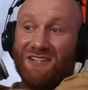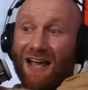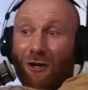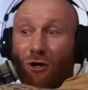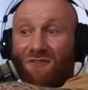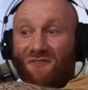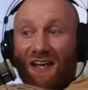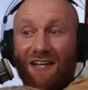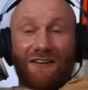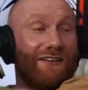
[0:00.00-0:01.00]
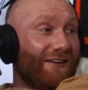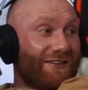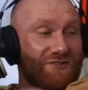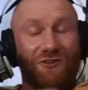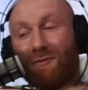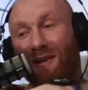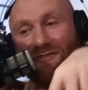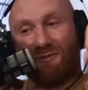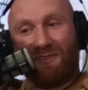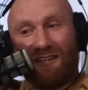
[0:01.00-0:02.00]
Salakov's fighting. Sorry, mate, I
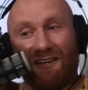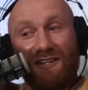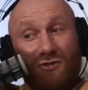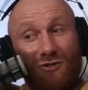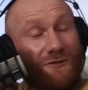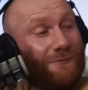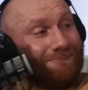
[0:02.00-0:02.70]
jumped in there. He's good.